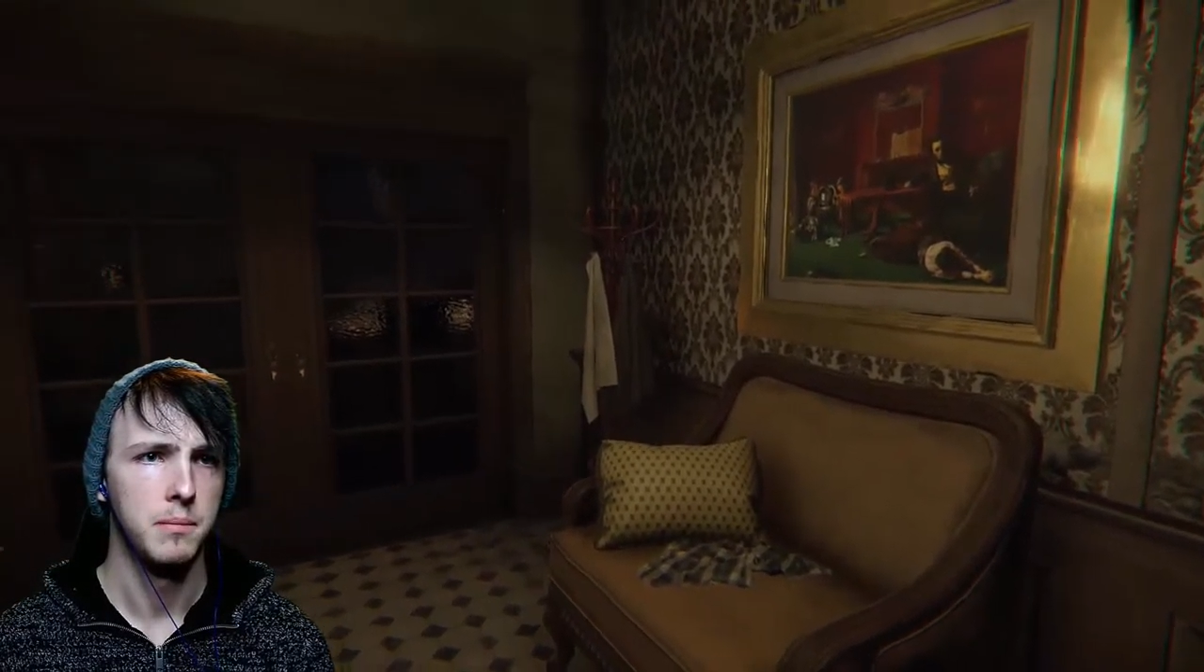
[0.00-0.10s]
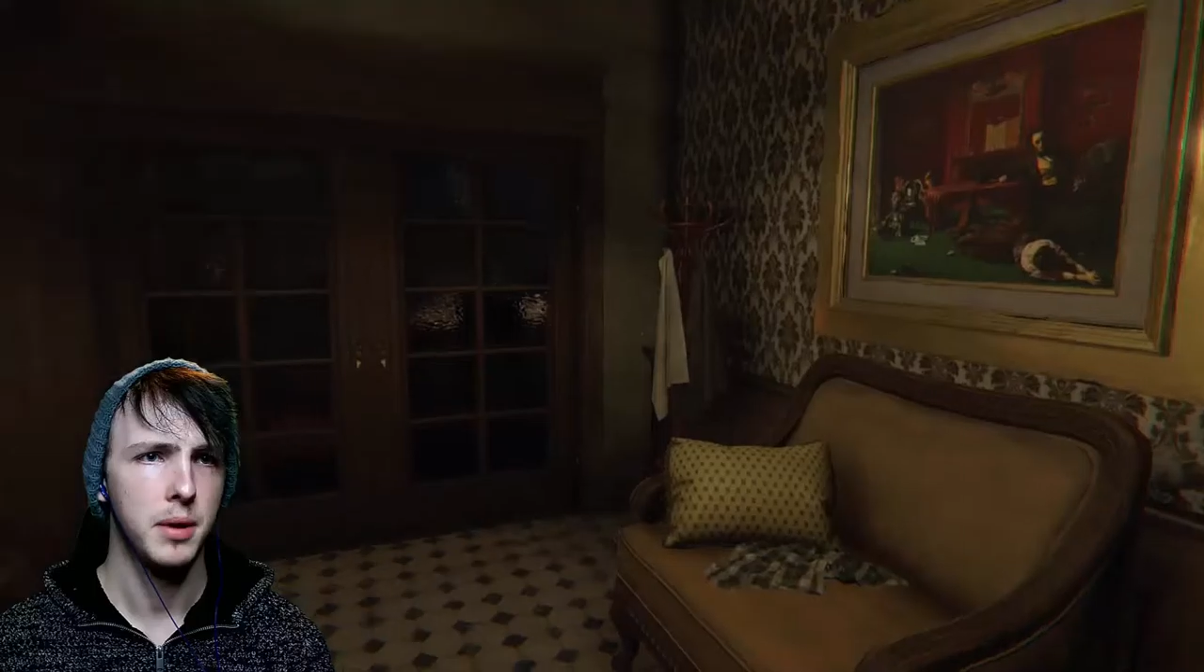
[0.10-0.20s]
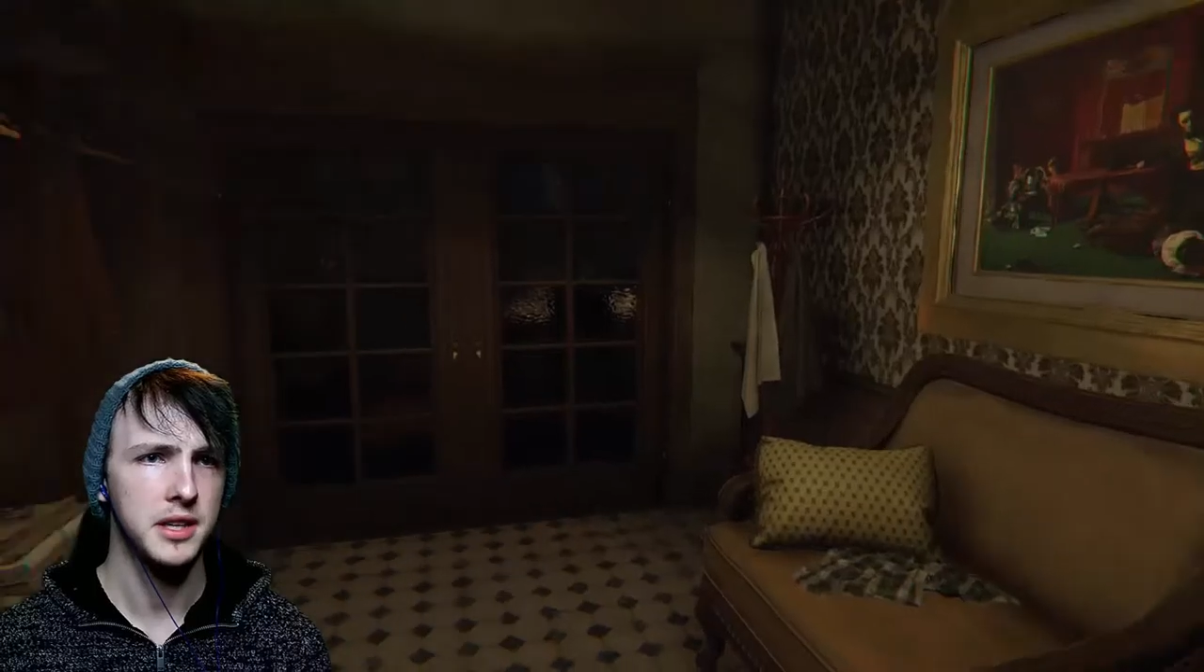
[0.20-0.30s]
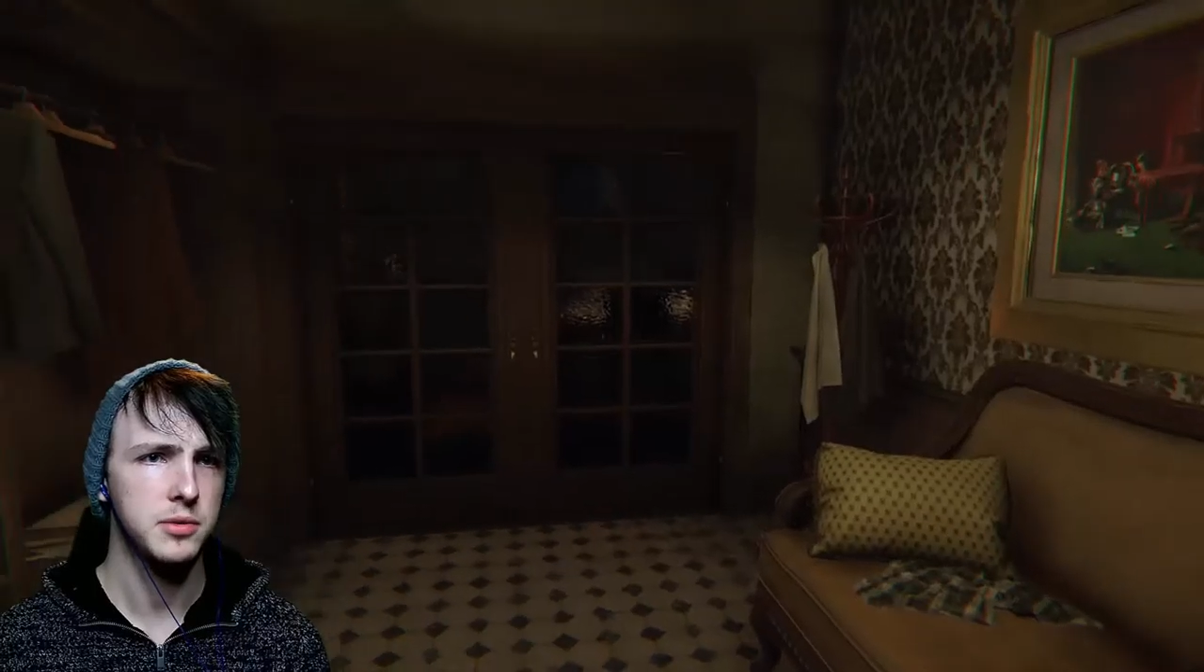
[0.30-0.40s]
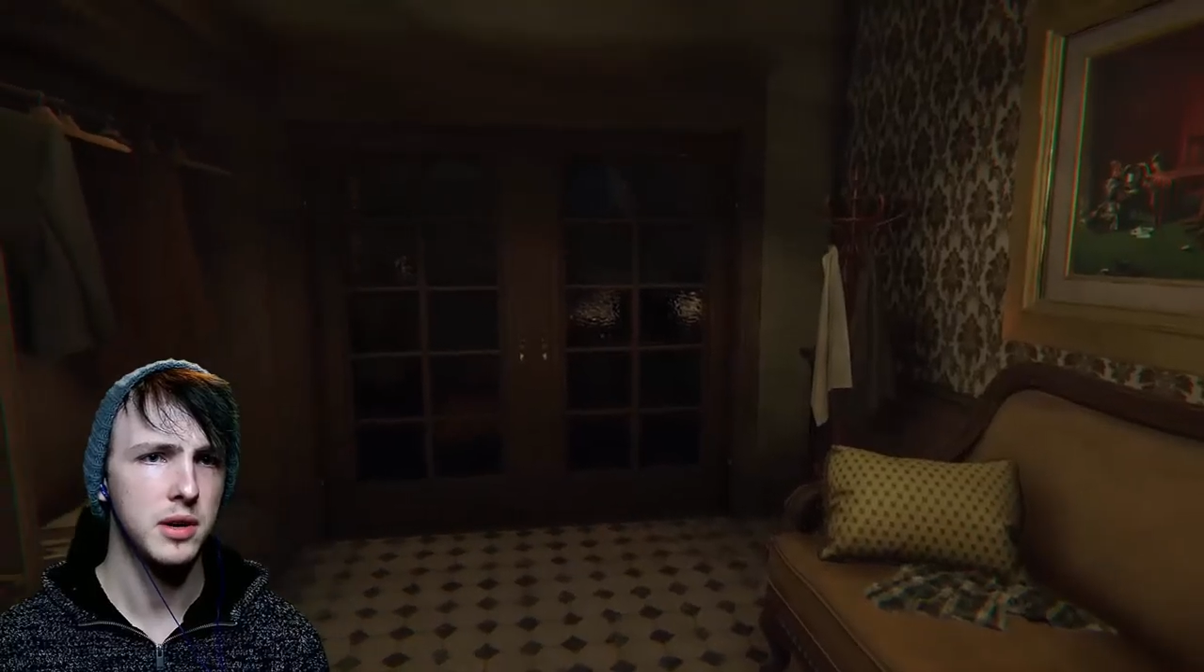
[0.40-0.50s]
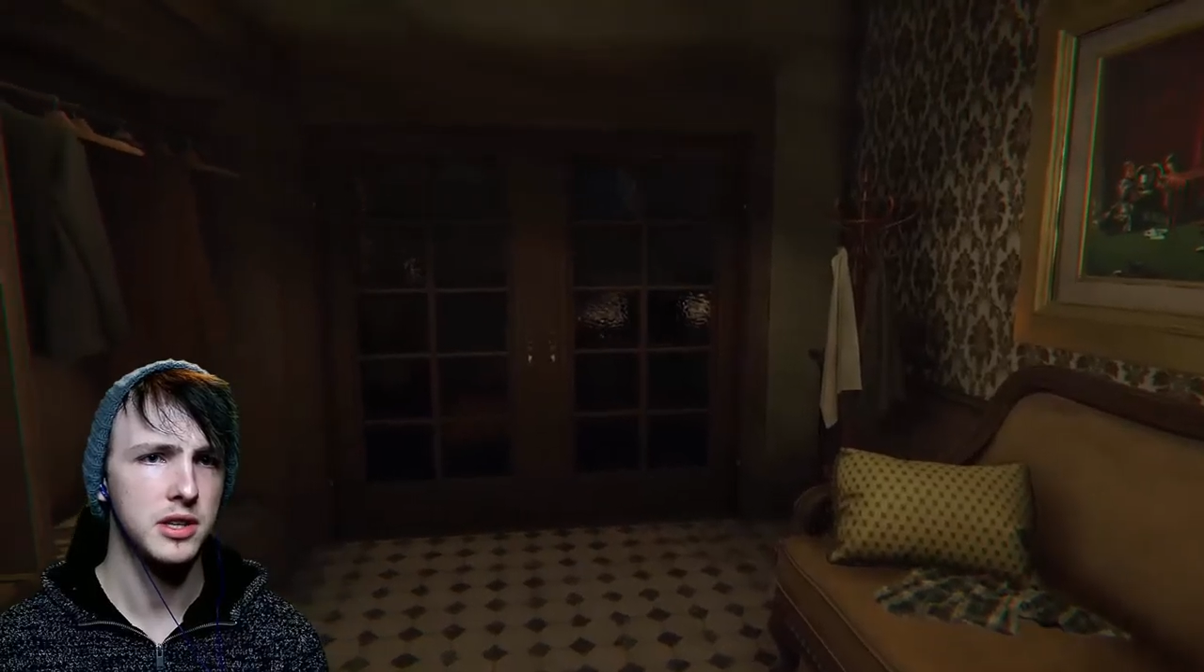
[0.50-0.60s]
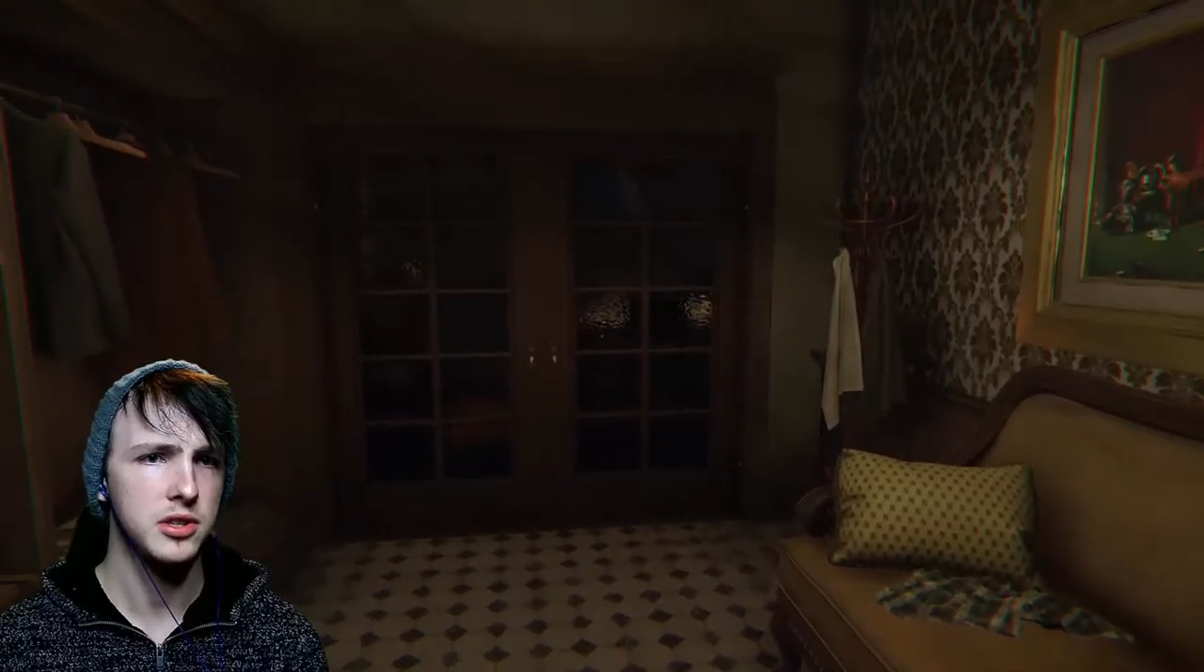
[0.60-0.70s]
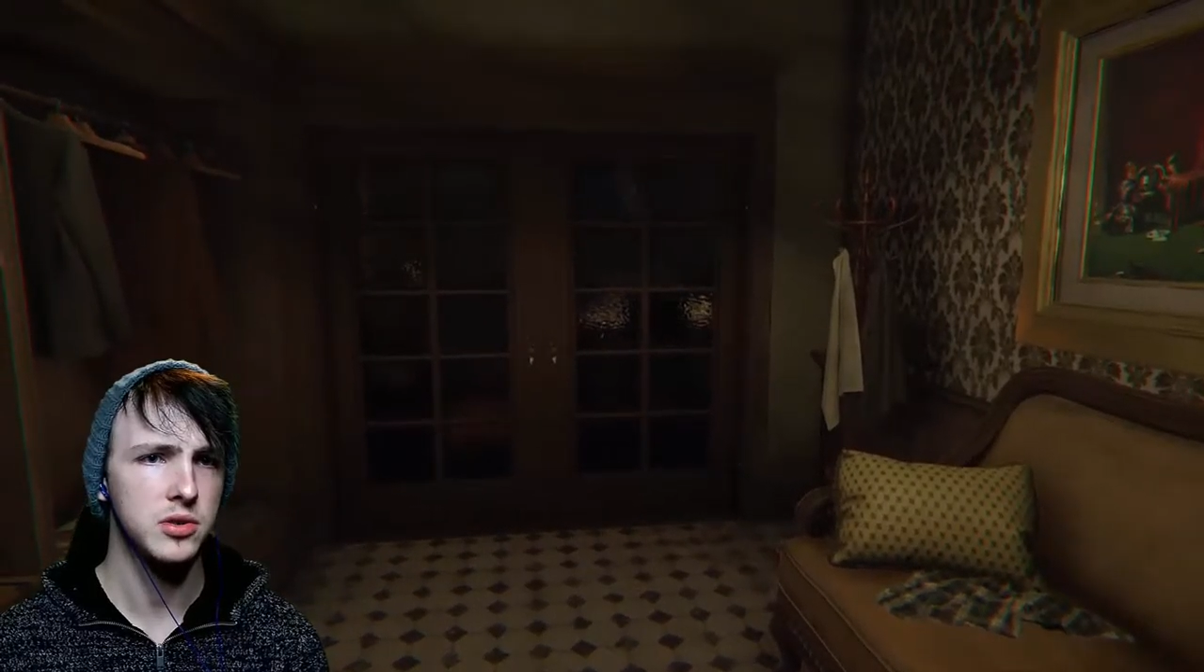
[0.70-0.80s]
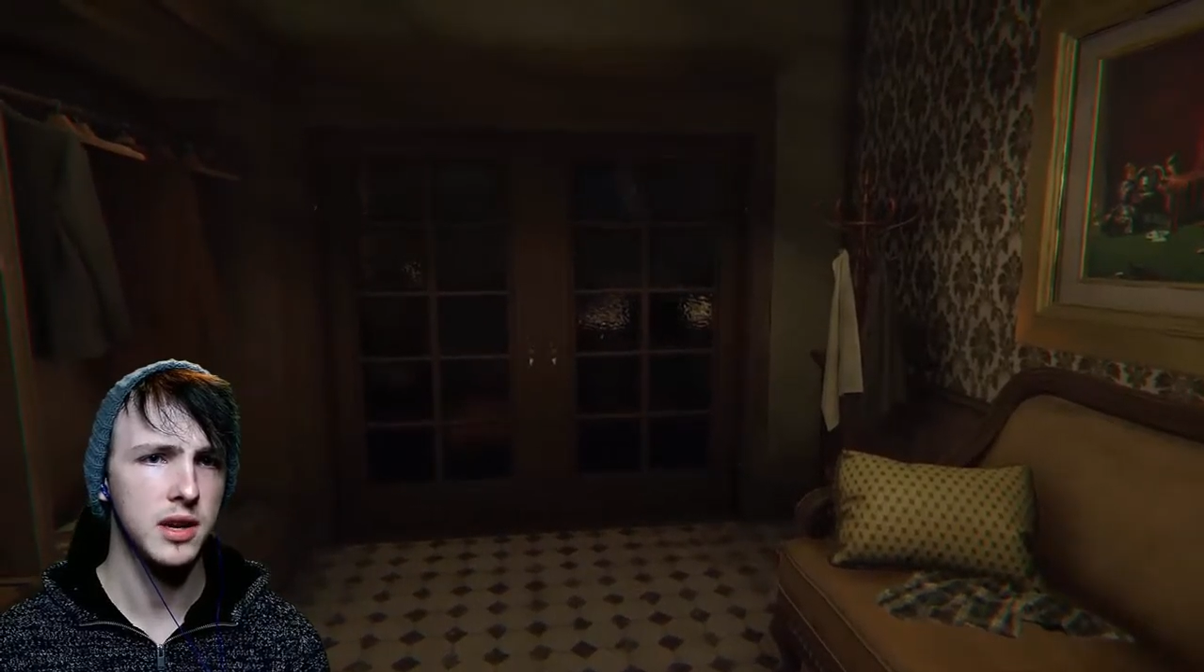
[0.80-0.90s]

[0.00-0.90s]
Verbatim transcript: But I swear I just saw